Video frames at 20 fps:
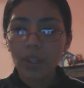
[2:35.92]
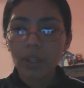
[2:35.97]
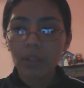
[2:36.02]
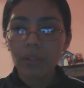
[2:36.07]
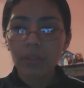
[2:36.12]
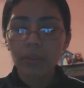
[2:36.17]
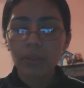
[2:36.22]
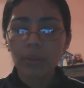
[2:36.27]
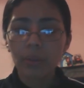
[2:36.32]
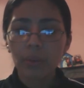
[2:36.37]

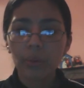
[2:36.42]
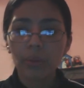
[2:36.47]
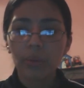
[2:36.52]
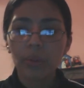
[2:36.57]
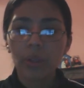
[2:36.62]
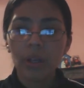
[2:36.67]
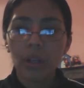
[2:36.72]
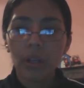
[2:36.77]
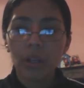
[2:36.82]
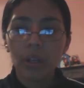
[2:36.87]
So,
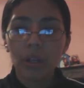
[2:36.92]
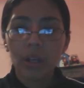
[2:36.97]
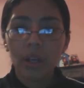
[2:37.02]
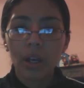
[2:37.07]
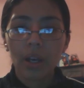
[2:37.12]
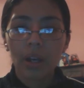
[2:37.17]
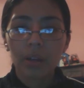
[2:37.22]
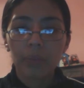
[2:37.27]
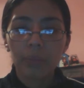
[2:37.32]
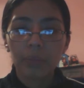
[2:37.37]

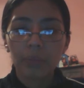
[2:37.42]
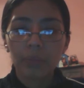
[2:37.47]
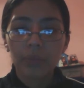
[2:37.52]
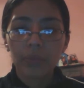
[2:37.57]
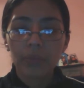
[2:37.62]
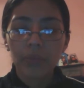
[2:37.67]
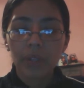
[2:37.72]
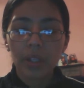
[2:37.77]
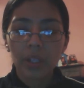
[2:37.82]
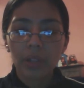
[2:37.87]
um,
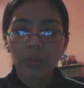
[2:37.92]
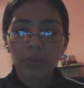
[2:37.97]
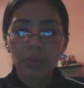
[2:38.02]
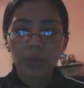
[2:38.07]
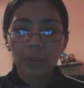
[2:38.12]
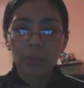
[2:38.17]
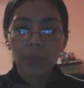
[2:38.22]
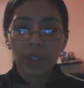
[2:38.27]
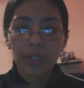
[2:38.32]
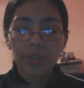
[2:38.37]

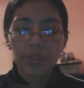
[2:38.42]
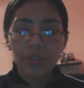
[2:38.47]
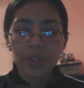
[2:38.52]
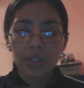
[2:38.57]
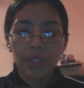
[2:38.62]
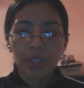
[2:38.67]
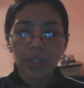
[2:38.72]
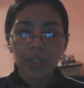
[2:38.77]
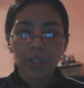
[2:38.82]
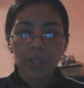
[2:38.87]

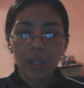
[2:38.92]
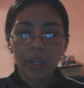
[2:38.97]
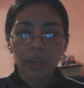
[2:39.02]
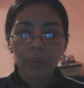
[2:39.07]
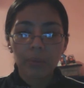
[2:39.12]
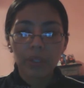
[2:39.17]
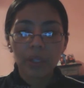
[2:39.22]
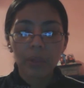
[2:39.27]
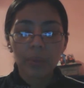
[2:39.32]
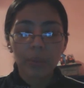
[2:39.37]
information
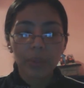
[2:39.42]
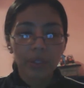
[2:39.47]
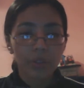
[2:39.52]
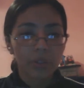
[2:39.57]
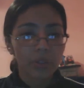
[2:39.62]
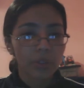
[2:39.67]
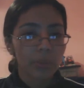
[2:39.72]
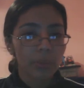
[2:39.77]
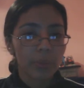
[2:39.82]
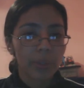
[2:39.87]
can be
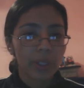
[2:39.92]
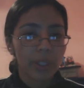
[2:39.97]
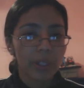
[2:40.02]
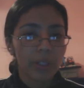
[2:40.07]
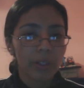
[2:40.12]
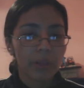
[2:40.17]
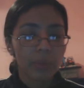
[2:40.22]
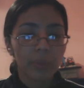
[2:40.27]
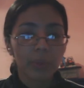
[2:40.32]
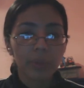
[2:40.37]
interpreted
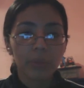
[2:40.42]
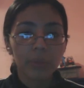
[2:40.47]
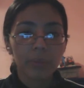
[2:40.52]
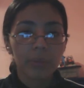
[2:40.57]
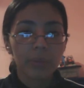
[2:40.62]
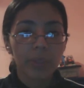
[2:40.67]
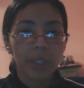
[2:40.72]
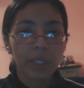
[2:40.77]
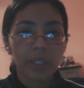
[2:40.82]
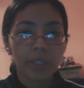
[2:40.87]
in
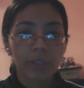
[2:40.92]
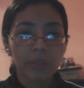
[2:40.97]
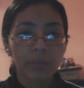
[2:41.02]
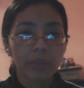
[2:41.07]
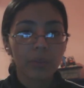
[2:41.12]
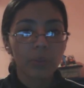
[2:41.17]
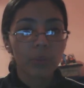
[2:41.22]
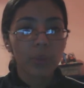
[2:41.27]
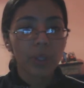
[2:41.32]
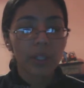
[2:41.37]
many
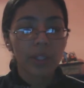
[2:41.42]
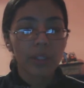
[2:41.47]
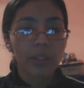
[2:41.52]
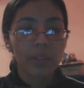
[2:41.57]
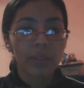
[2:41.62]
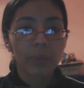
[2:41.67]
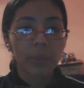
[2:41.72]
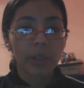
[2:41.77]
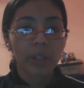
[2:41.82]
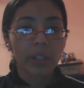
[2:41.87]
different ways
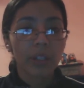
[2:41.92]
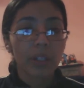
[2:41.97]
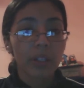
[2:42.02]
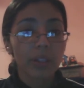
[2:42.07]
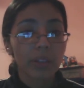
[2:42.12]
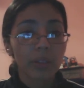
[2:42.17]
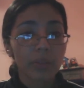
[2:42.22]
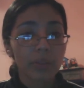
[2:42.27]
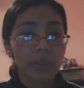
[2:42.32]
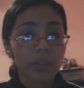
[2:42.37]
by
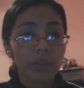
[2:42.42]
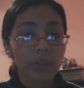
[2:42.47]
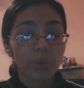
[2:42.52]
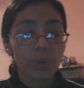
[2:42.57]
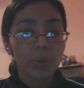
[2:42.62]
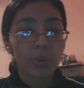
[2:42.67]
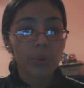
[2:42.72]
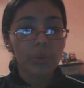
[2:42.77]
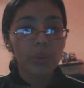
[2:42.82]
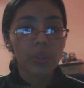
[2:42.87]

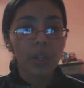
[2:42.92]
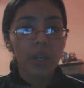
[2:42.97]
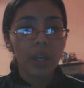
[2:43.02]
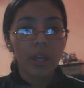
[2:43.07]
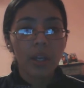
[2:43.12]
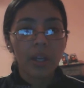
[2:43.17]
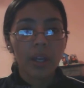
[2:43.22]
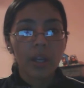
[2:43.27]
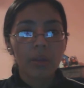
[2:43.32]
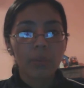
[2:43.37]
individuals,
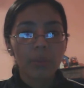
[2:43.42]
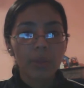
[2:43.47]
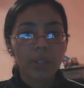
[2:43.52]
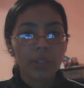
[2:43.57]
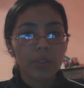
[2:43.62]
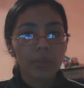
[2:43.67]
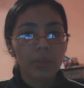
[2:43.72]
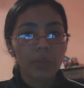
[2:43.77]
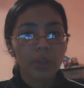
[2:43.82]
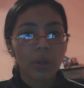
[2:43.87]
and
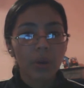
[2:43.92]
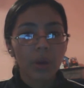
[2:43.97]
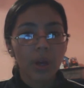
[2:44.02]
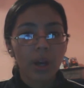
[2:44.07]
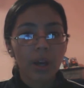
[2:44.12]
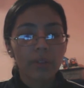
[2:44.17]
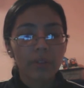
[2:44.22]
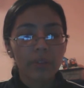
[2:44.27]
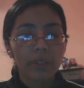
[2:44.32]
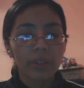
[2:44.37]
because we all
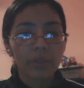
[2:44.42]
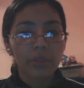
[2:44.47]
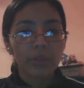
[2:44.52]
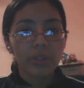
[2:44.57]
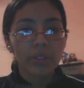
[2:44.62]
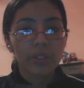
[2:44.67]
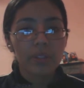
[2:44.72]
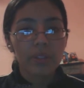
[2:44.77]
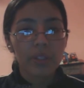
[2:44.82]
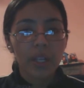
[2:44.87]
have
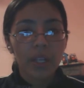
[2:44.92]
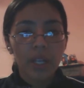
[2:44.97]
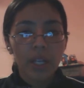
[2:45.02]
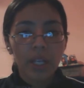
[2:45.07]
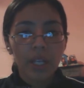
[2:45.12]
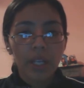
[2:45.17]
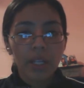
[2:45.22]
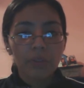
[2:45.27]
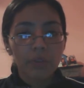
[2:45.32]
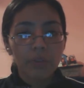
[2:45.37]
different
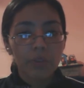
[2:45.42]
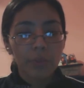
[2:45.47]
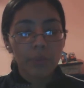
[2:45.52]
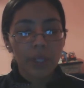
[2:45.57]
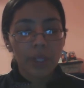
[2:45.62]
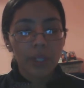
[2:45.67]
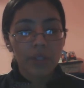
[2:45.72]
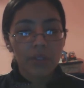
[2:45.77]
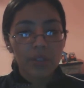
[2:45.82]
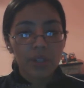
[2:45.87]

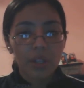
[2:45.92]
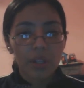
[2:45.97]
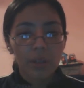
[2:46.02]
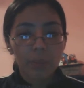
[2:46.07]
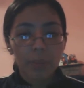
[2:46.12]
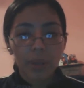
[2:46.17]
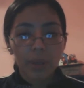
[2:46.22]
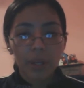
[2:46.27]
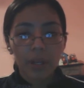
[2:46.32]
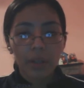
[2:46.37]
information and
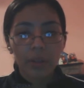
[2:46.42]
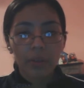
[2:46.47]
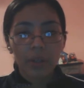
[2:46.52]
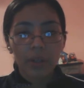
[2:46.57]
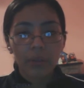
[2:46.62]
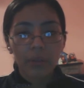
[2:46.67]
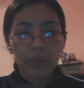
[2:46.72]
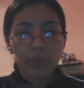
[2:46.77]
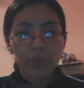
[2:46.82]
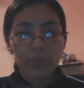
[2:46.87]

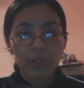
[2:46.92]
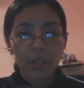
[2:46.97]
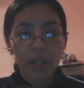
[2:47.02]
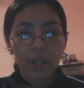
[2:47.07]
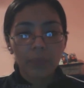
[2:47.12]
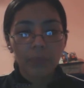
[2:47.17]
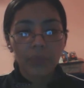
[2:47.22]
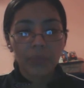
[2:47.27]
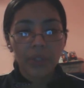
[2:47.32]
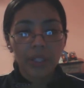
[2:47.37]
backgrounds,
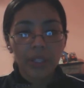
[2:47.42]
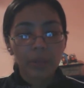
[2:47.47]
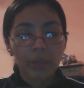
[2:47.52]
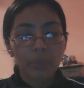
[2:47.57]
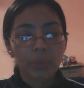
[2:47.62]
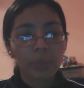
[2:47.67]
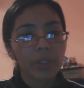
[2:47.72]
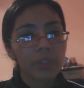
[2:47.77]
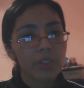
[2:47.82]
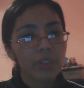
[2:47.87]
it can
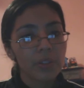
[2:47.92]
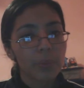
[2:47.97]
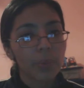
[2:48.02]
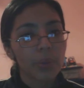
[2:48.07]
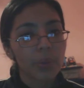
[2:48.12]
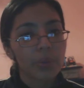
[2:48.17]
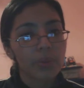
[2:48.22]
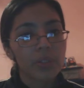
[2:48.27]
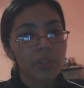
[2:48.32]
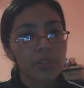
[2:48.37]

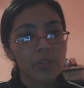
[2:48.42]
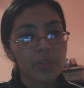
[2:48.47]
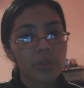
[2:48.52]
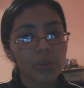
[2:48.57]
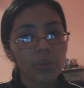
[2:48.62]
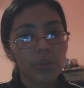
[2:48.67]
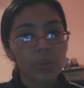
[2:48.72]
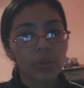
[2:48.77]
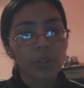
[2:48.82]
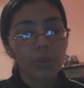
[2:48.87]
predispose us
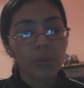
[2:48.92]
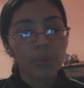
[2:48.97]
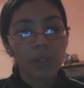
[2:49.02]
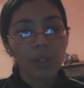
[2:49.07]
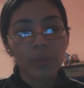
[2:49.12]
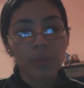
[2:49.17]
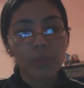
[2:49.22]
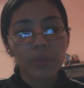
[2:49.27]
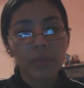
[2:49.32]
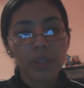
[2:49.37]
to
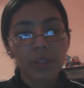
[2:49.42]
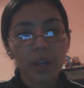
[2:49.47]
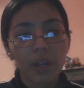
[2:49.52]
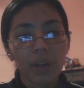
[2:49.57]
sometimes